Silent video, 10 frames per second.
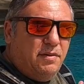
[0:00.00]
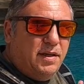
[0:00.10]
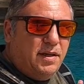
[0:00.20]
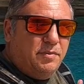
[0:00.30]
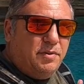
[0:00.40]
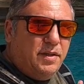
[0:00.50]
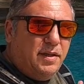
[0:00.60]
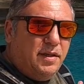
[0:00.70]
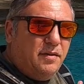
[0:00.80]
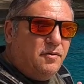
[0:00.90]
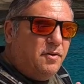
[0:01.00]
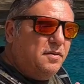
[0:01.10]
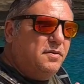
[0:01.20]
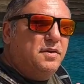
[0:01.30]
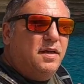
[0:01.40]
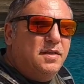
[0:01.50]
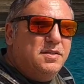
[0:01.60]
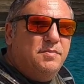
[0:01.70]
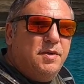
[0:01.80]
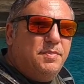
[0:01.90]
welcome to another vlog. Today
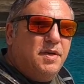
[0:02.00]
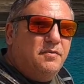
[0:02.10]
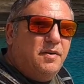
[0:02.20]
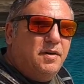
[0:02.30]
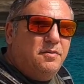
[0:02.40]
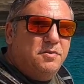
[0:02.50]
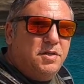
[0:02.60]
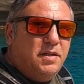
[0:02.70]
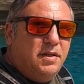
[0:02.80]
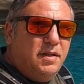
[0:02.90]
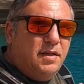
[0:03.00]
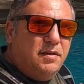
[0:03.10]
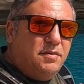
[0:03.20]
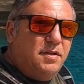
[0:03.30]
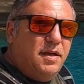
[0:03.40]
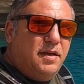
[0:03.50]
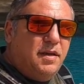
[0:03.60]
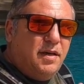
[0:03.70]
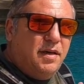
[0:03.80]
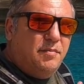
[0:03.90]
it's me, Pierre Farrugia, and today
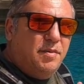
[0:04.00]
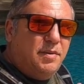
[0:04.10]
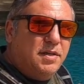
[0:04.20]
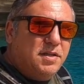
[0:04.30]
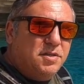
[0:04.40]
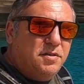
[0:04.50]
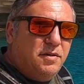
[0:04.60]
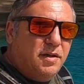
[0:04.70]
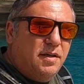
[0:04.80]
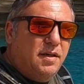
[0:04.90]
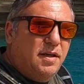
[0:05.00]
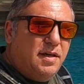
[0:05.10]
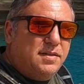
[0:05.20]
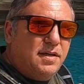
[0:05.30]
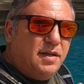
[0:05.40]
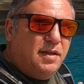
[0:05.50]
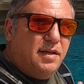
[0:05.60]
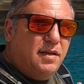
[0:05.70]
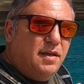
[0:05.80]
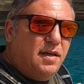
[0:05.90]
I am in Marsaxlokk, exactly
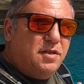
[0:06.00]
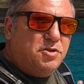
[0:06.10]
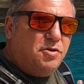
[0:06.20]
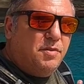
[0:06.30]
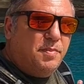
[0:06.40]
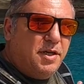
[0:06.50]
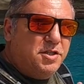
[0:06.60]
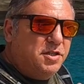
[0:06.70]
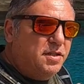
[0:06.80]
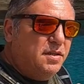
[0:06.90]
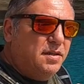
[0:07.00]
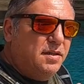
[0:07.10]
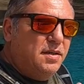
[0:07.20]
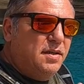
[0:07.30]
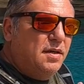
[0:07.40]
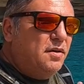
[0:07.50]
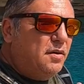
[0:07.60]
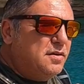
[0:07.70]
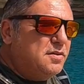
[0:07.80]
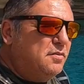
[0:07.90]
at l-Ghagin,
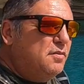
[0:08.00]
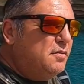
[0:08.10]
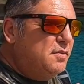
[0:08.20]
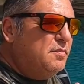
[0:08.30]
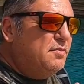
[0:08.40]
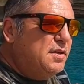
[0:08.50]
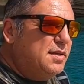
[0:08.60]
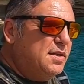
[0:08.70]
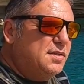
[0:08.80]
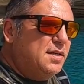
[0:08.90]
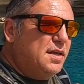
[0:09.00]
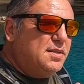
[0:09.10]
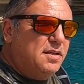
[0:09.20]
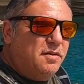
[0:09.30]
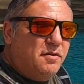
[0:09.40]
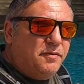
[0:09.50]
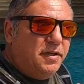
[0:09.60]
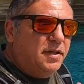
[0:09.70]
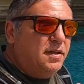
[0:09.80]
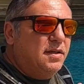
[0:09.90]
also known in Maltese as
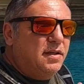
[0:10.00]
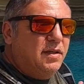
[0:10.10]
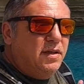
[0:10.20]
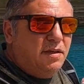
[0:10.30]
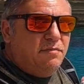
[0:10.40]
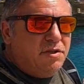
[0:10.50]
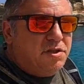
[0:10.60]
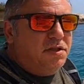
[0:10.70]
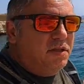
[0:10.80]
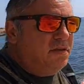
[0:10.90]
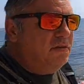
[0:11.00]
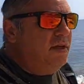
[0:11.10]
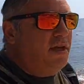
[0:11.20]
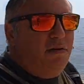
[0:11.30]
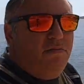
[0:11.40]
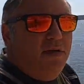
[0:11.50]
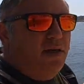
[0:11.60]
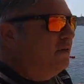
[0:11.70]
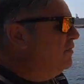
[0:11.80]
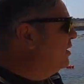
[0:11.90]
Il-Hofriet, which today I will
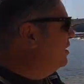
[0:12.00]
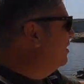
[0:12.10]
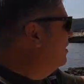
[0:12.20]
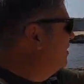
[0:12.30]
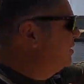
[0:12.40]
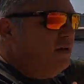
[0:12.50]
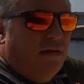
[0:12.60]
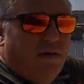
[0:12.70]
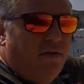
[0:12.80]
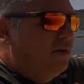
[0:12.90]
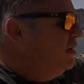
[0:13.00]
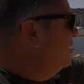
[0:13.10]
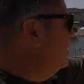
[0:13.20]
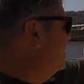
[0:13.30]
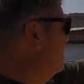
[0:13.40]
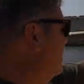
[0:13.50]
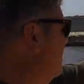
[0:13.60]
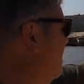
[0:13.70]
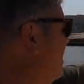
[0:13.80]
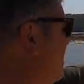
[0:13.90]
cover all this
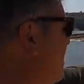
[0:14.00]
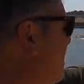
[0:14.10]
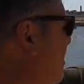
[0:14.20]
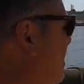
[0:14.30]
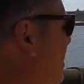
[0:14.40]
area around